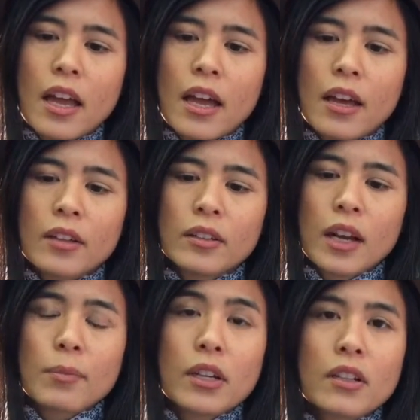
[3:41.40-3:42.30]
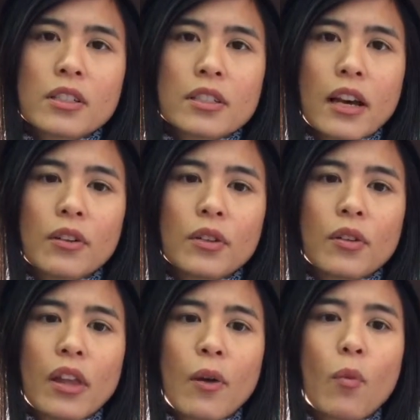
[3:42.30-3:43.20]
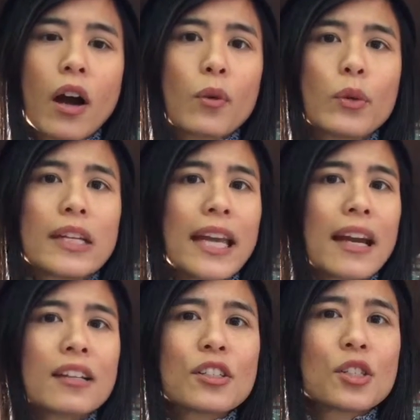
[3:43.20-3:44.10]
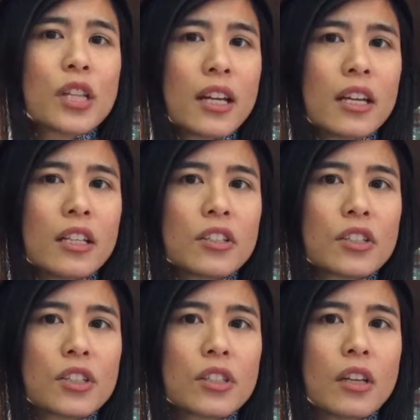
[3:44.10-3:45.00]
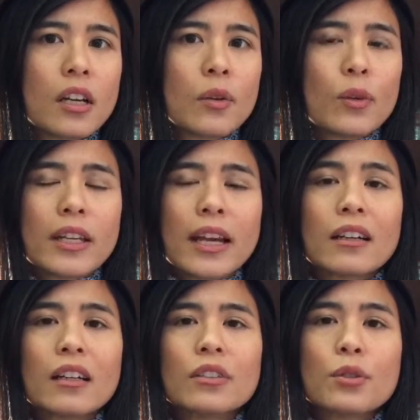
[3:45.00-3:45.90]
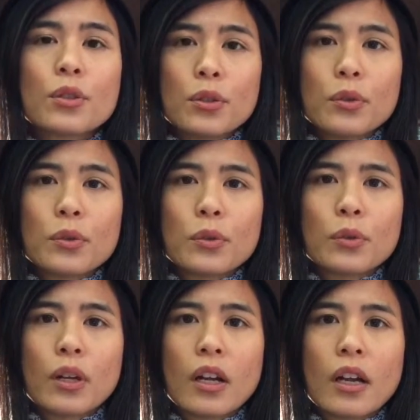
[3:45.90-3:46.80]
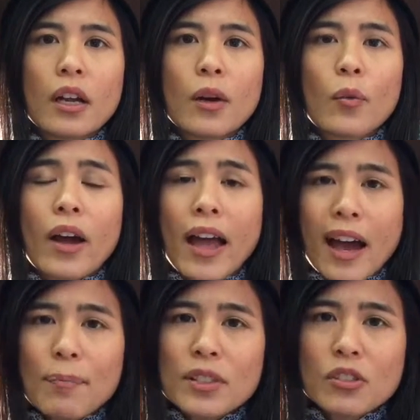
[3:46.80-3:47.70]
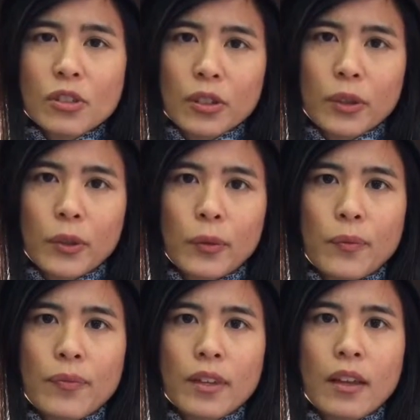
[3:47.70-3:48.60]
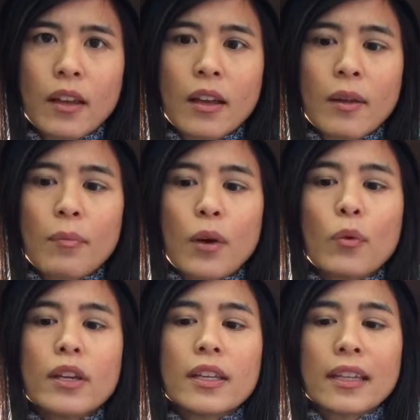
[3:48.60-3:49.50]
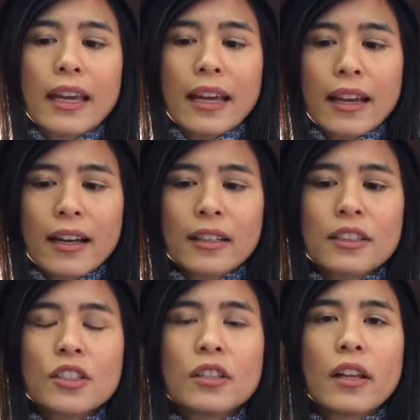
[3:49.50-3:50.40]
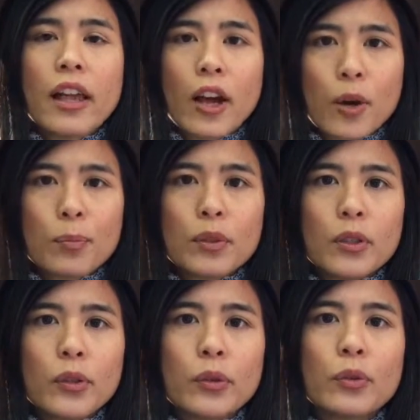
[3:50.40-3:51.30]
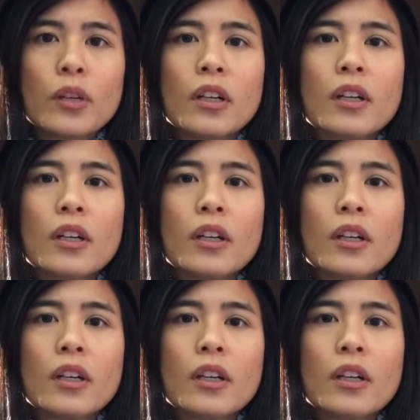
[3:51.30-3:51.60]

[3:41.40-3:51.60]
And I'm here to tell you that while we can't change, we can't undo what happened to you, but we can help you